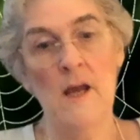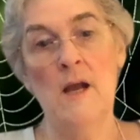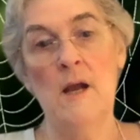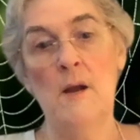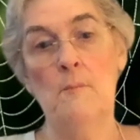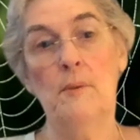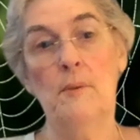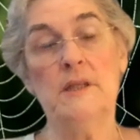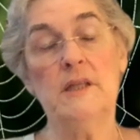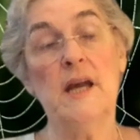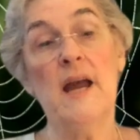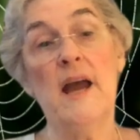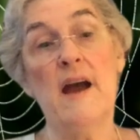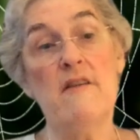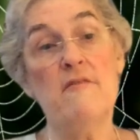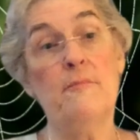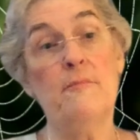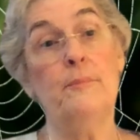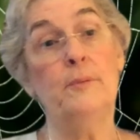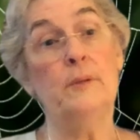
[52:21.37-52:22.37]
But they
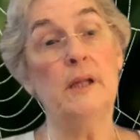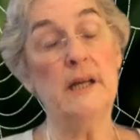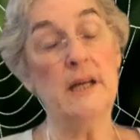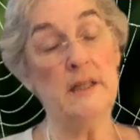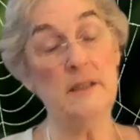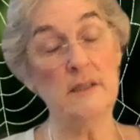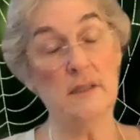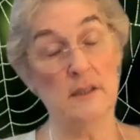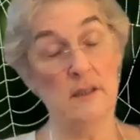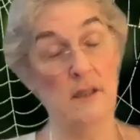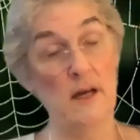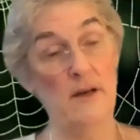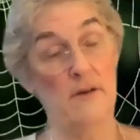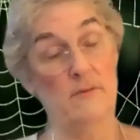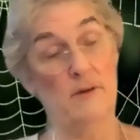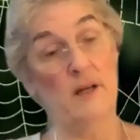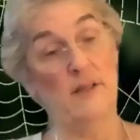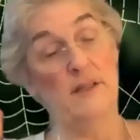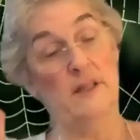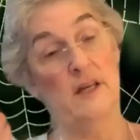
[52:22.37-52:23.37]
have planted a lot
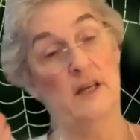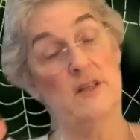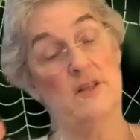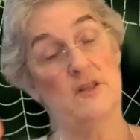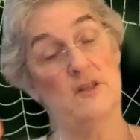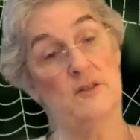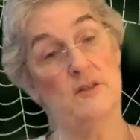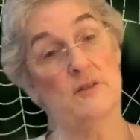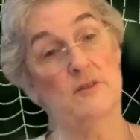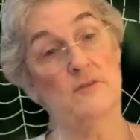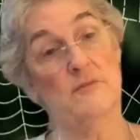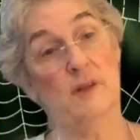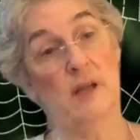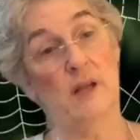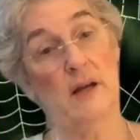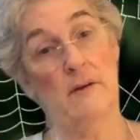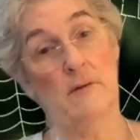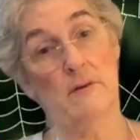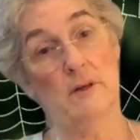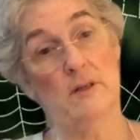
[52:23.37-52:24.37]
around the edges as
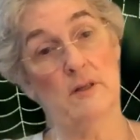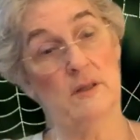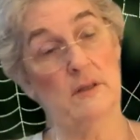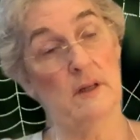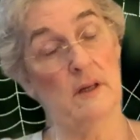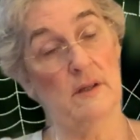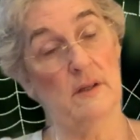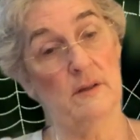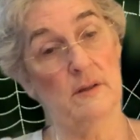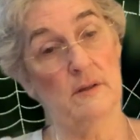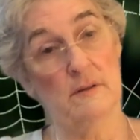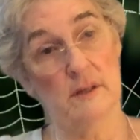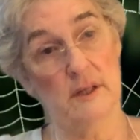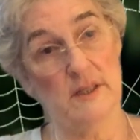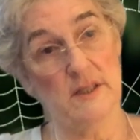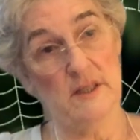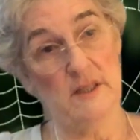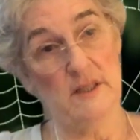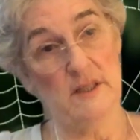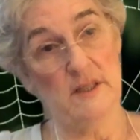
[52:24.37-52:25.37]
flowers and other
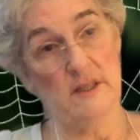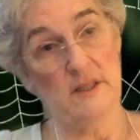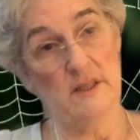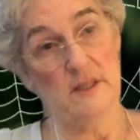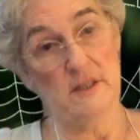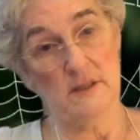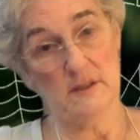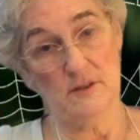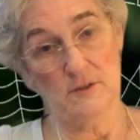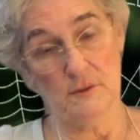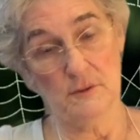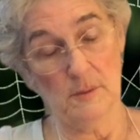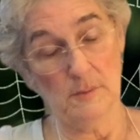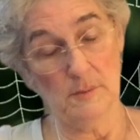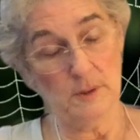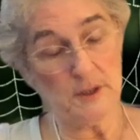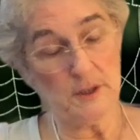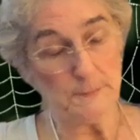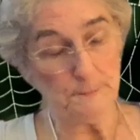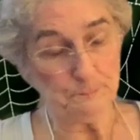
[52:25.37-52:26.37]
nice
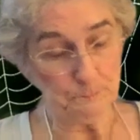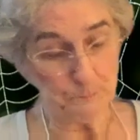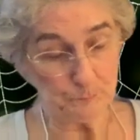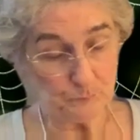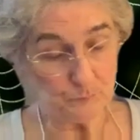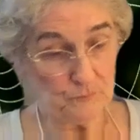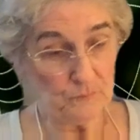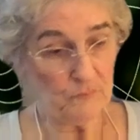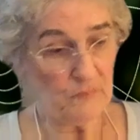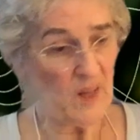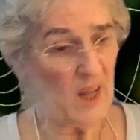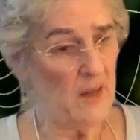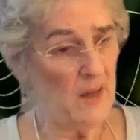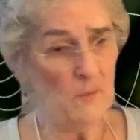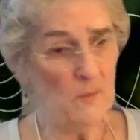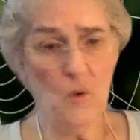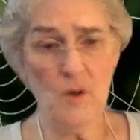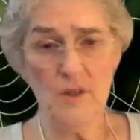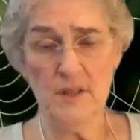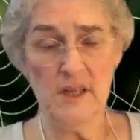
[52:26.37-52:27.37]
shrubs. And
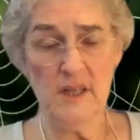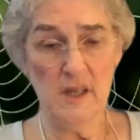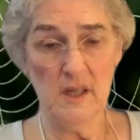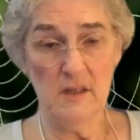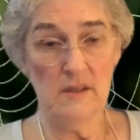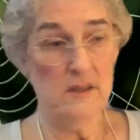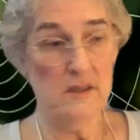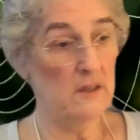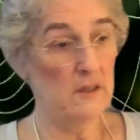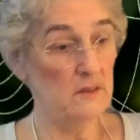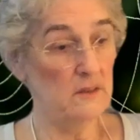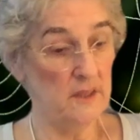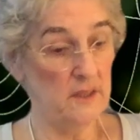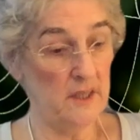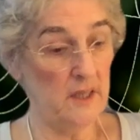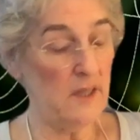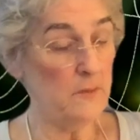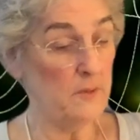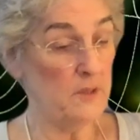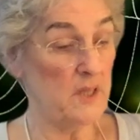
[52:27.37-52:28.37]
what they
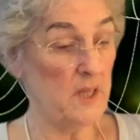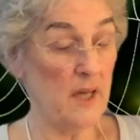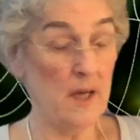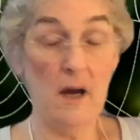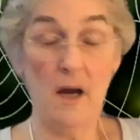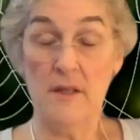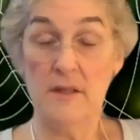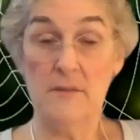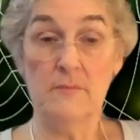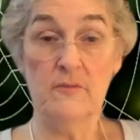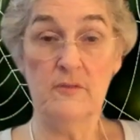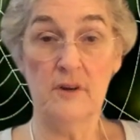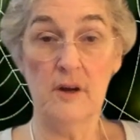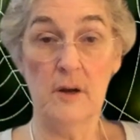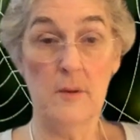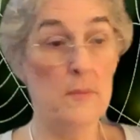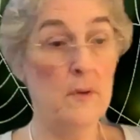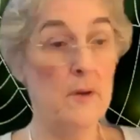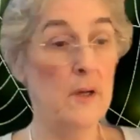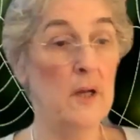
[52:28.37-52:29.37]
did was they got them from
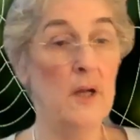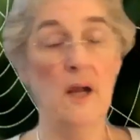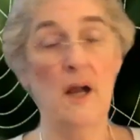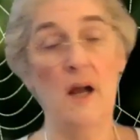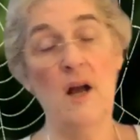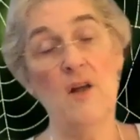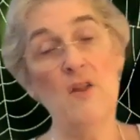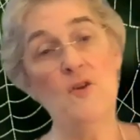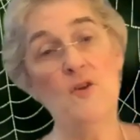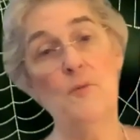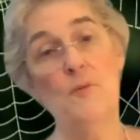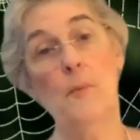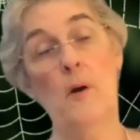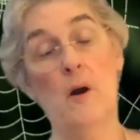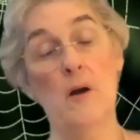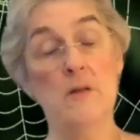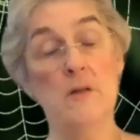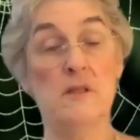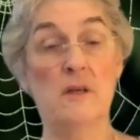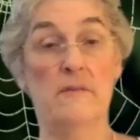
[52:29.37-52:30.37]
other
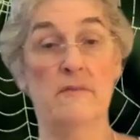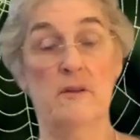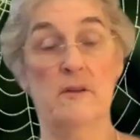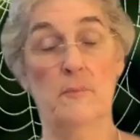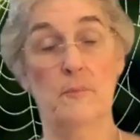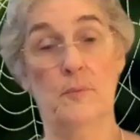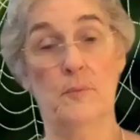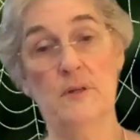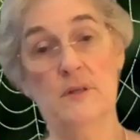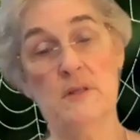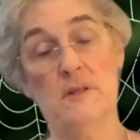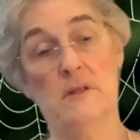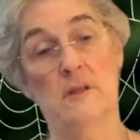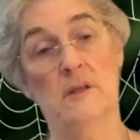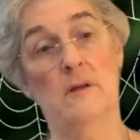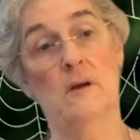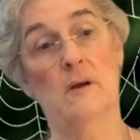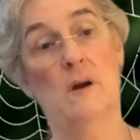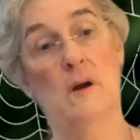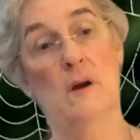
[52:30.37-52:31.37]
parts of the prison
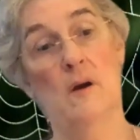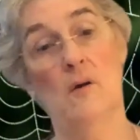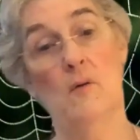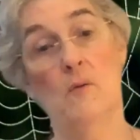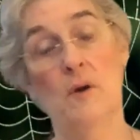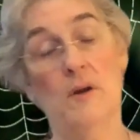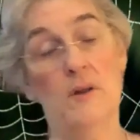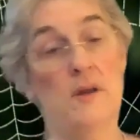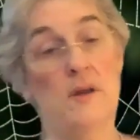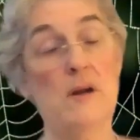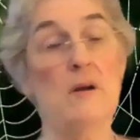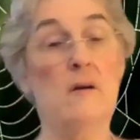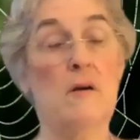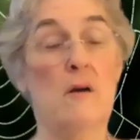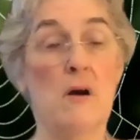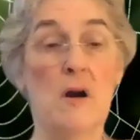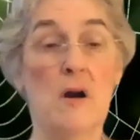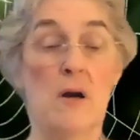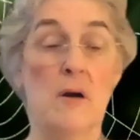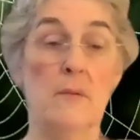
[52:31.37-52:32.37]
where there
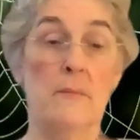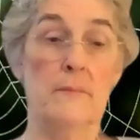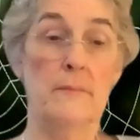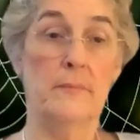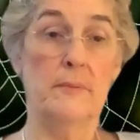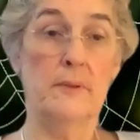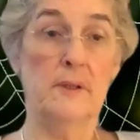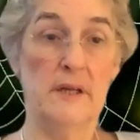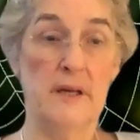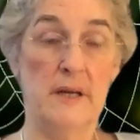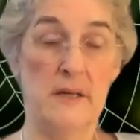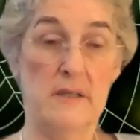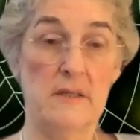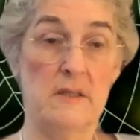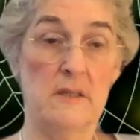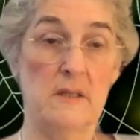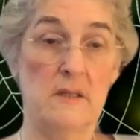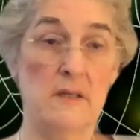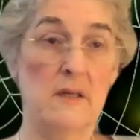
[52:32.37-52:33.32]
are plants